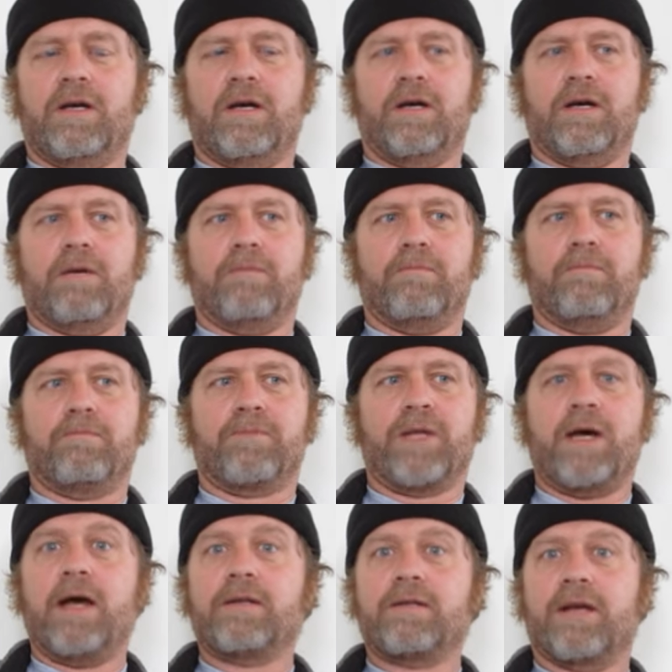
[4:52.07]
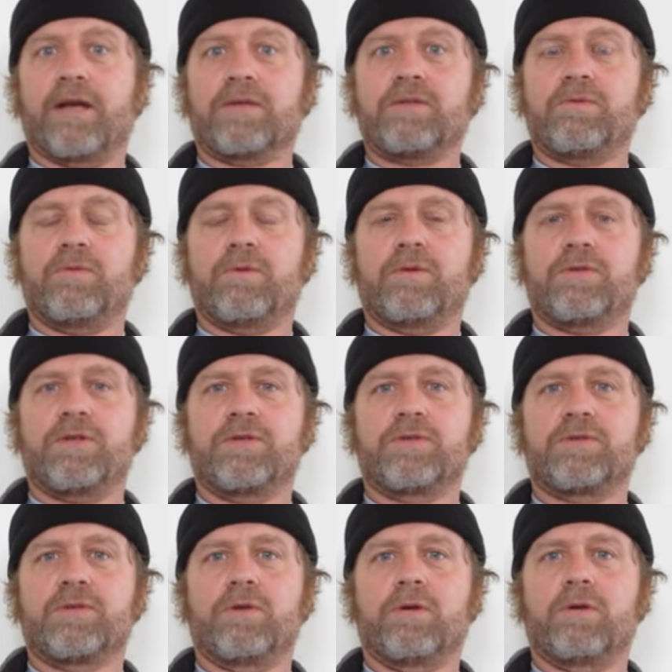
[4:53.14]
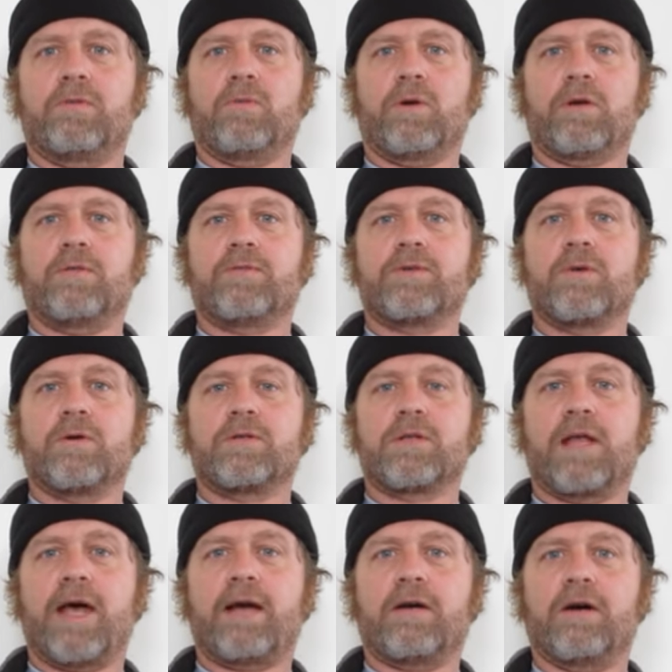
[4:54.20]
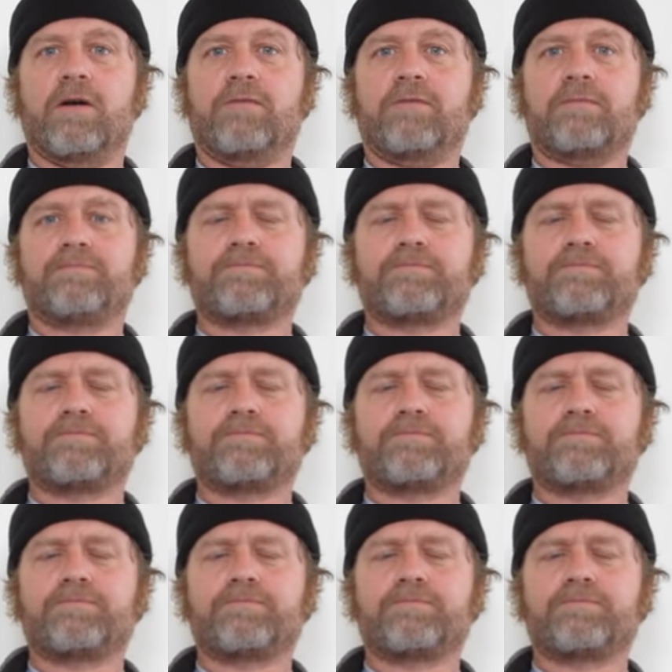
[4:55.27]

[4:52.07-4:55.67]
context, which is the work of George Lakoff.